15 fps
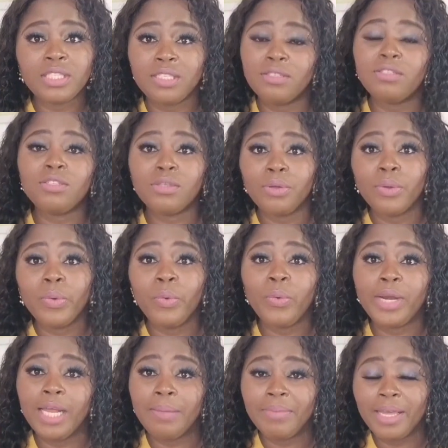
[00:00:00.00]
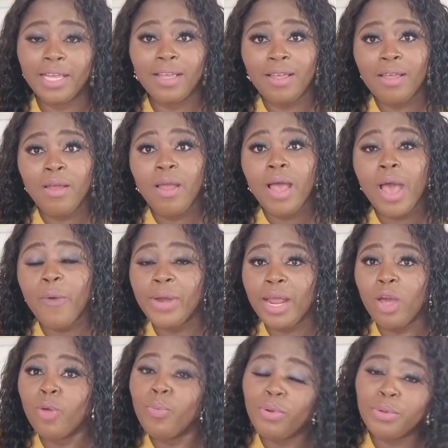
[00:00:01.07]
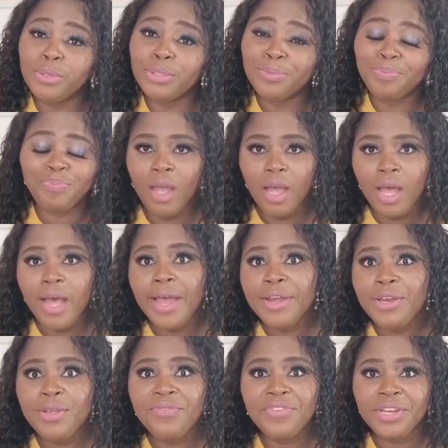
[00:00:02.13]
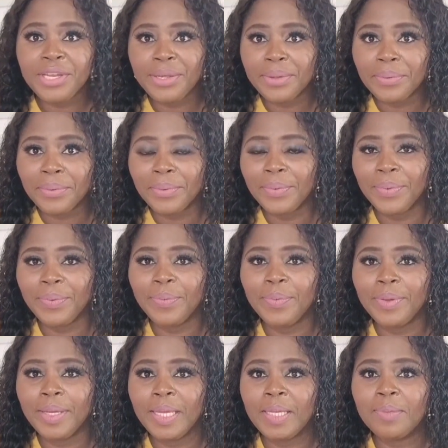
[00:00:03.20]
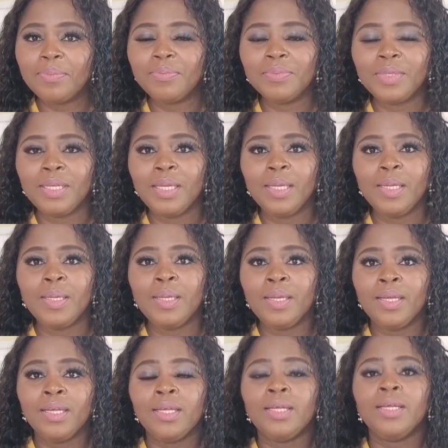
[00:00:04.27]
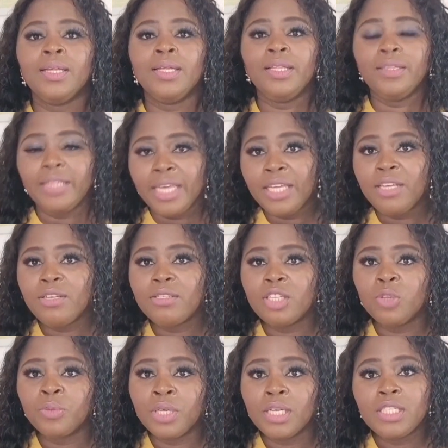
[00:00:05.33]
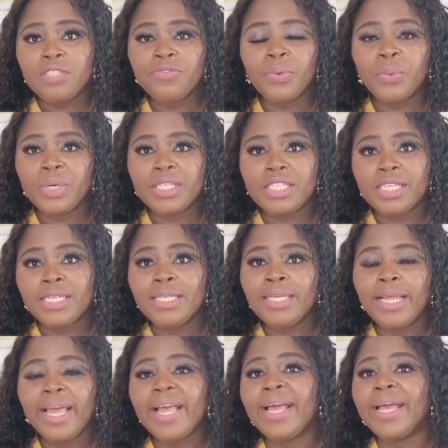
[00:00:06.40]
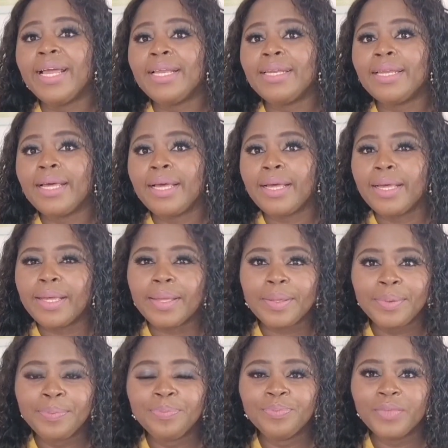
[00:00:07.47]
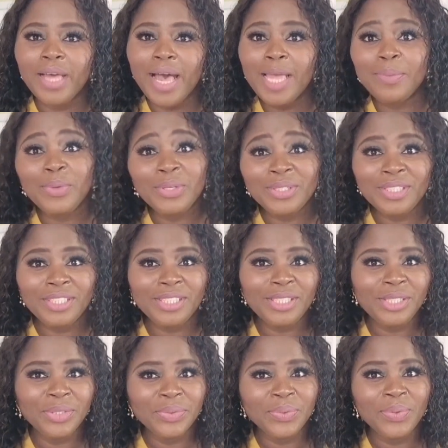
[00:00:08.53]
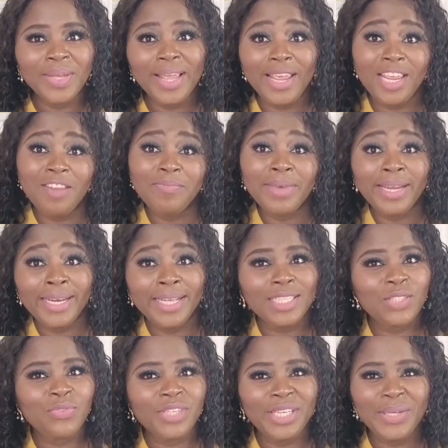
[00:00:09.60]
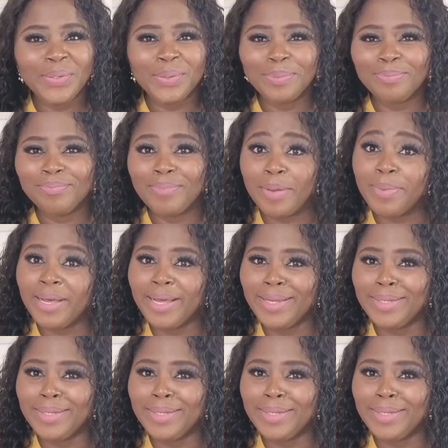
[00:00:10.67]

to know when I upload a new video. Um Thank you so much for watching, and I'm going to see you in my next video. Bye bye.